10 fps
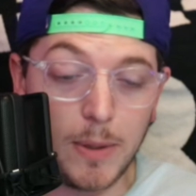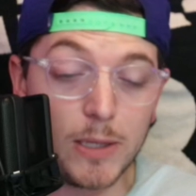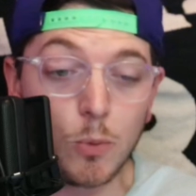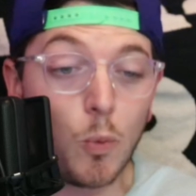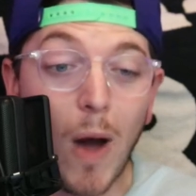
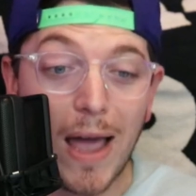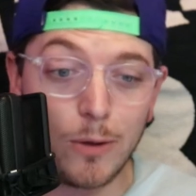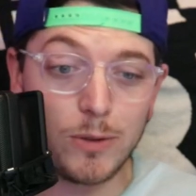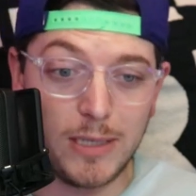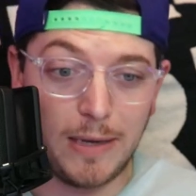
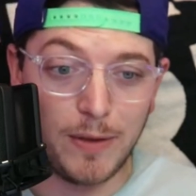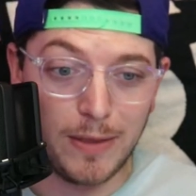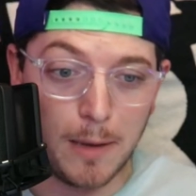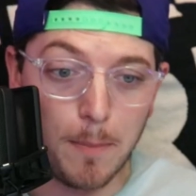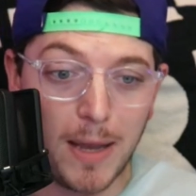wild to even
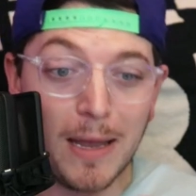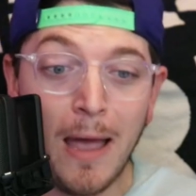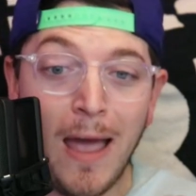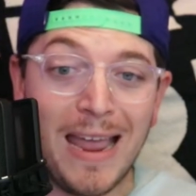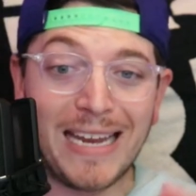think, Mike,
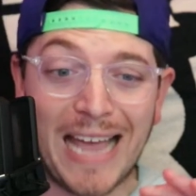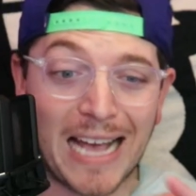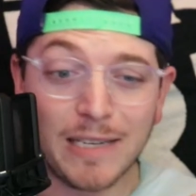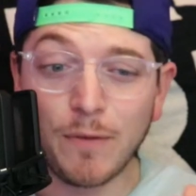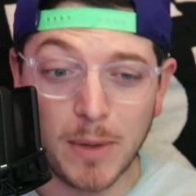it
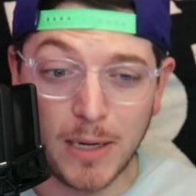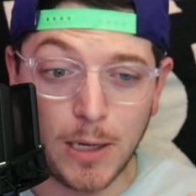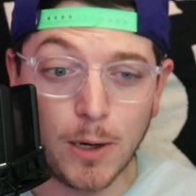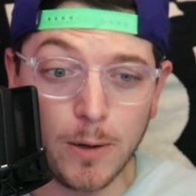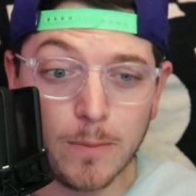hasn't even been a
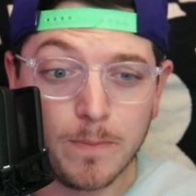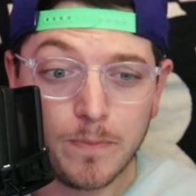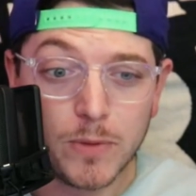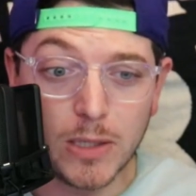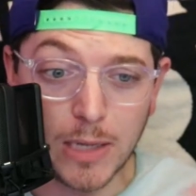year
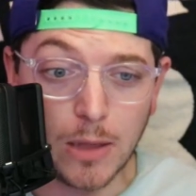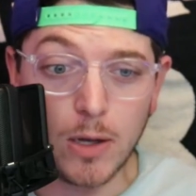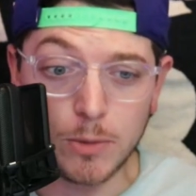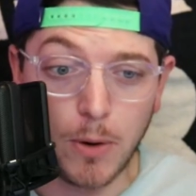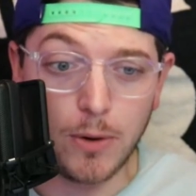since I
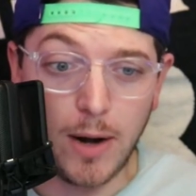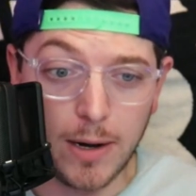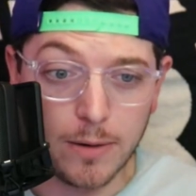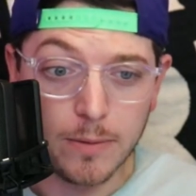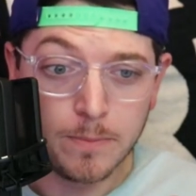launched Partner
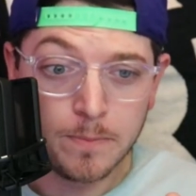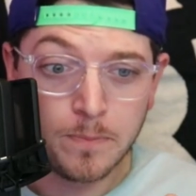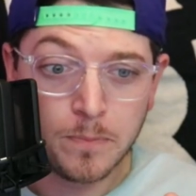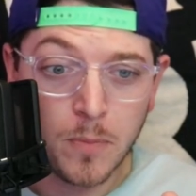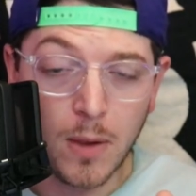Hacker.
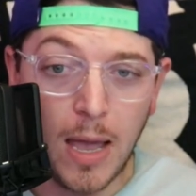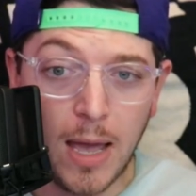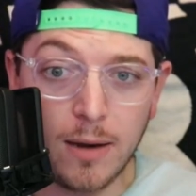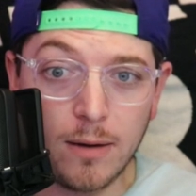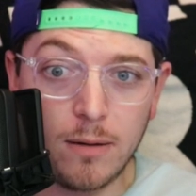
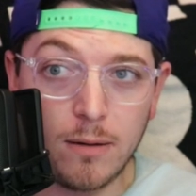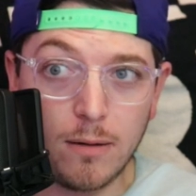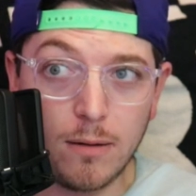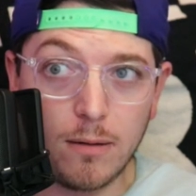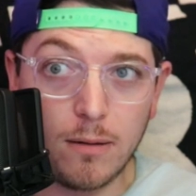And
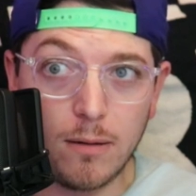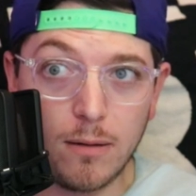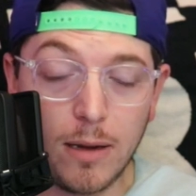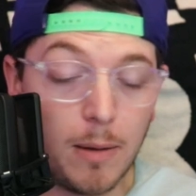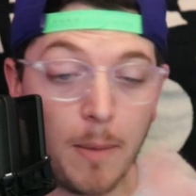
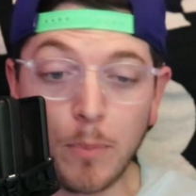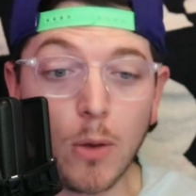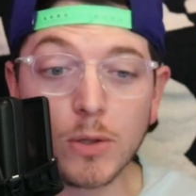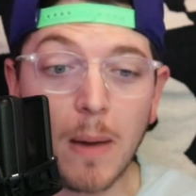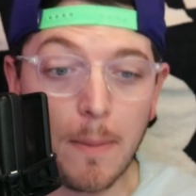it
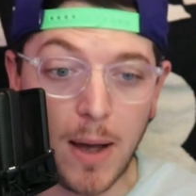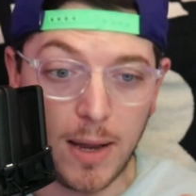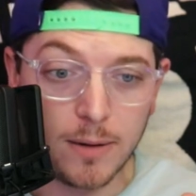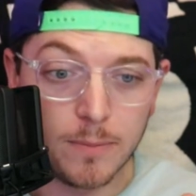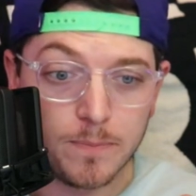blows my
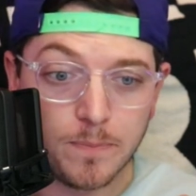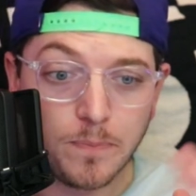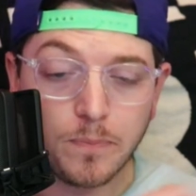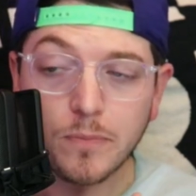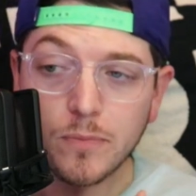mind.
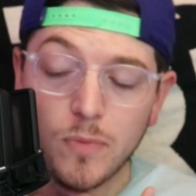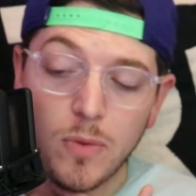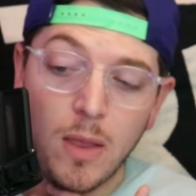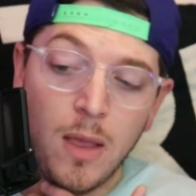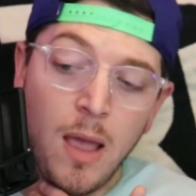
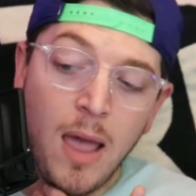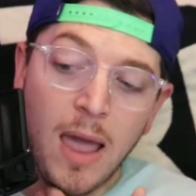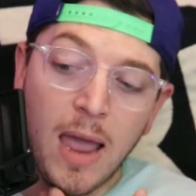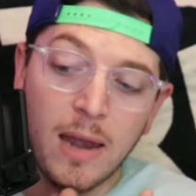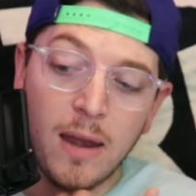
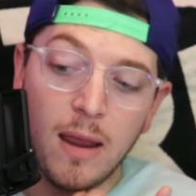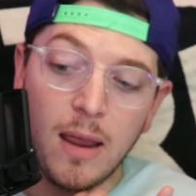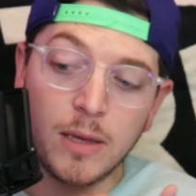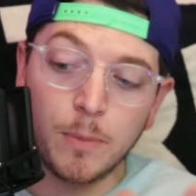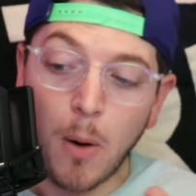And
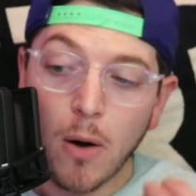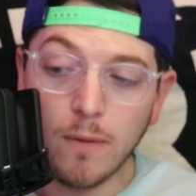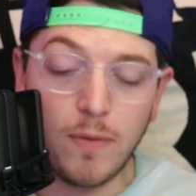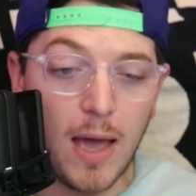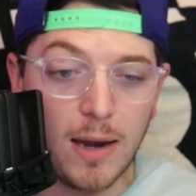as a part
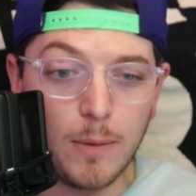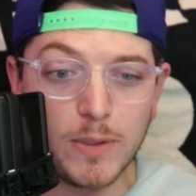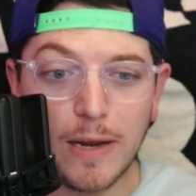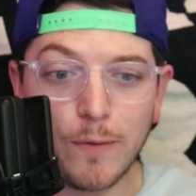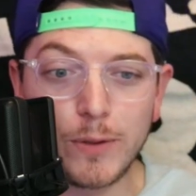of that, it was
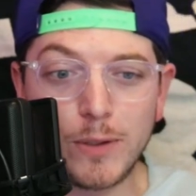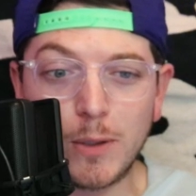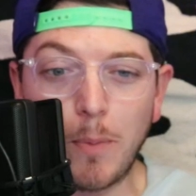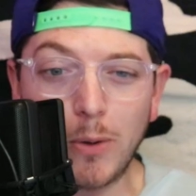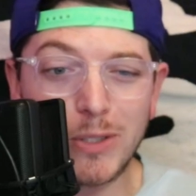never
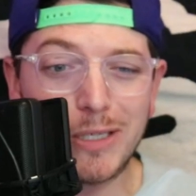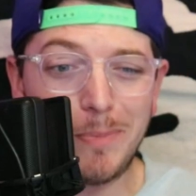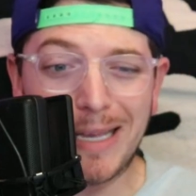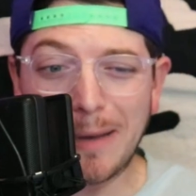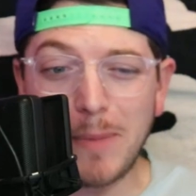supposed to just be
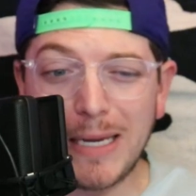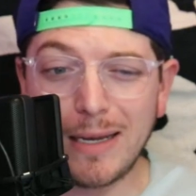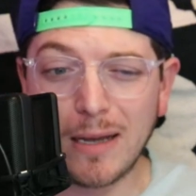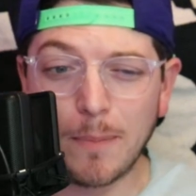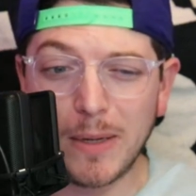like a media
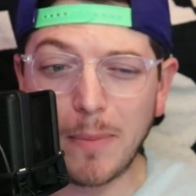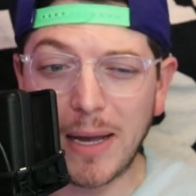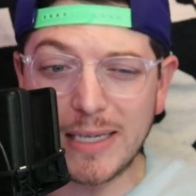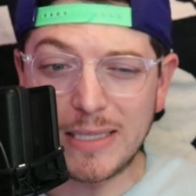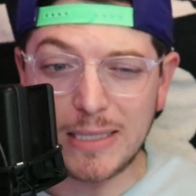company by
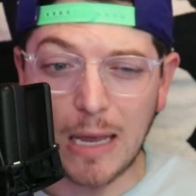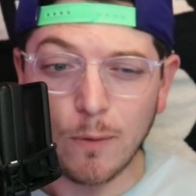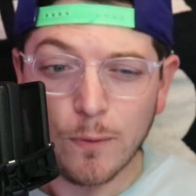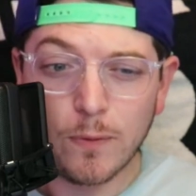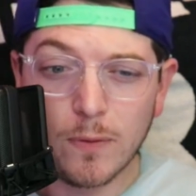
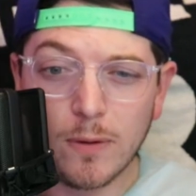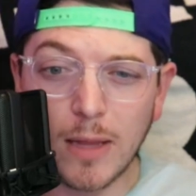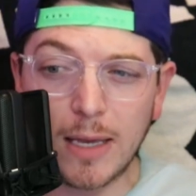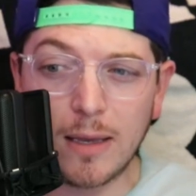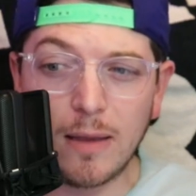itself,
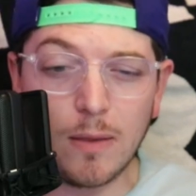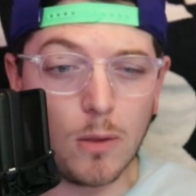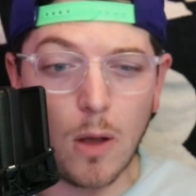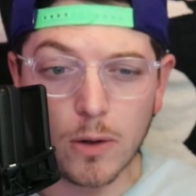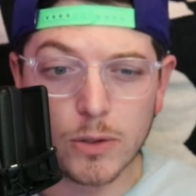like in the
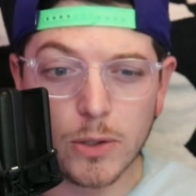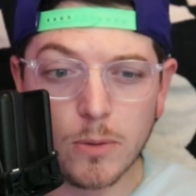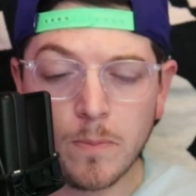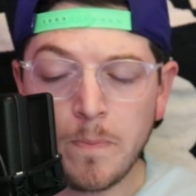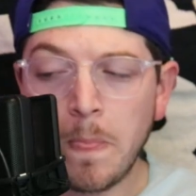long
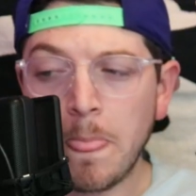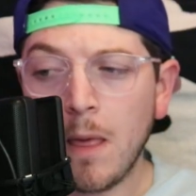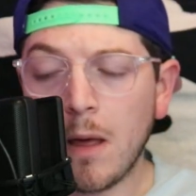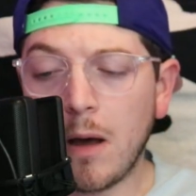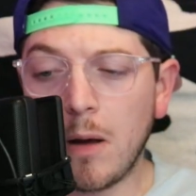term.
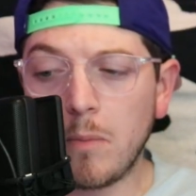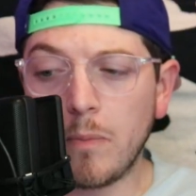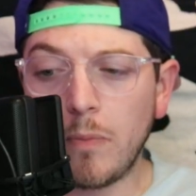And